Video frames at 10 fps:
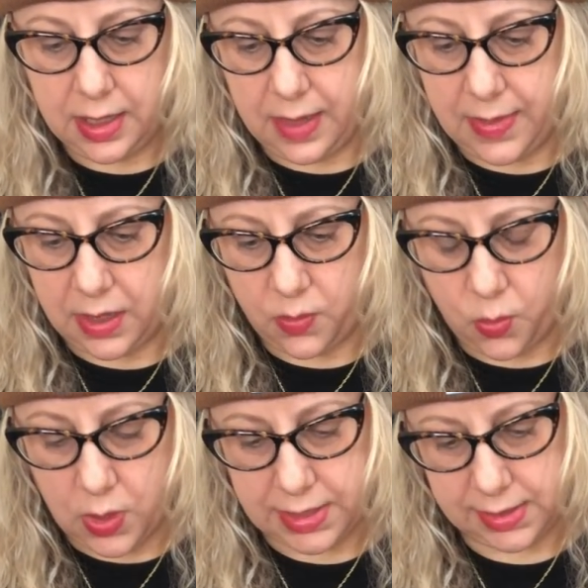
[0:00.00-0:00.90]
And then
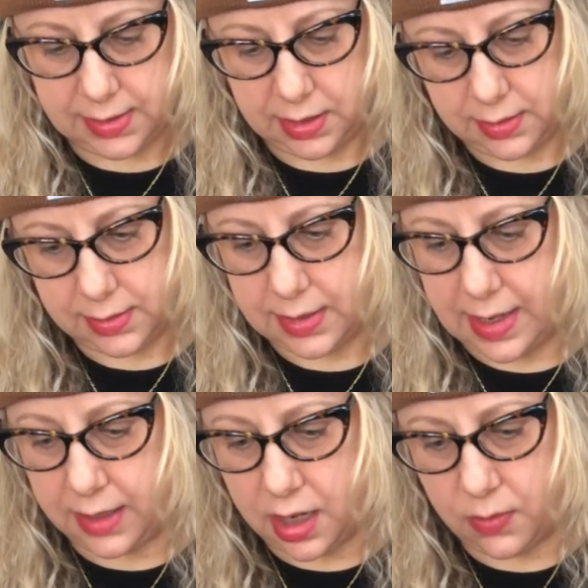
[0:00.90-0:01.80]
onesies.
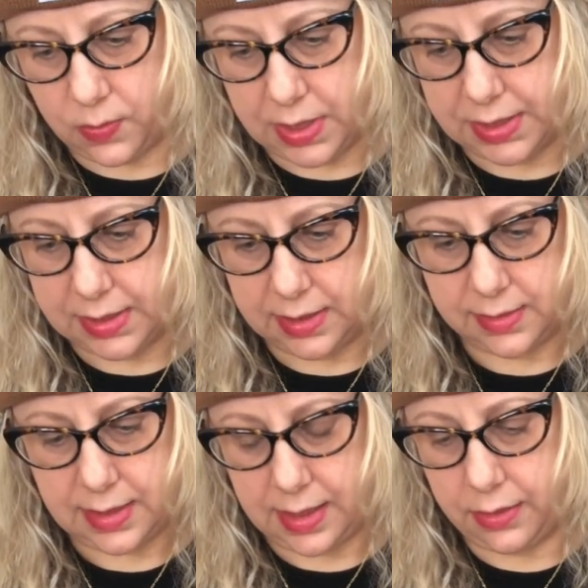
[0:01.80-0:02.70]
I call
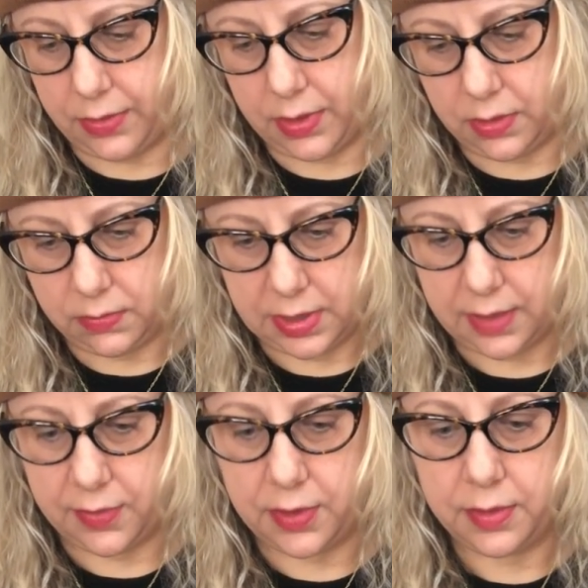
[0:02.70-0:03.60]
onesies, I don't know,
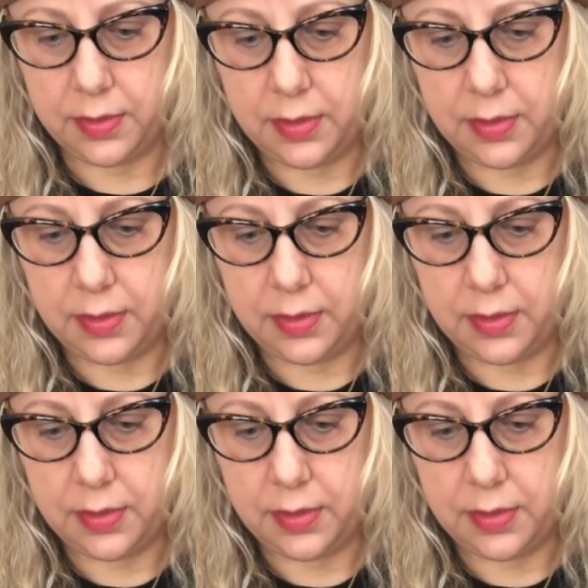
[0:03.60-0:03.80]
whatever.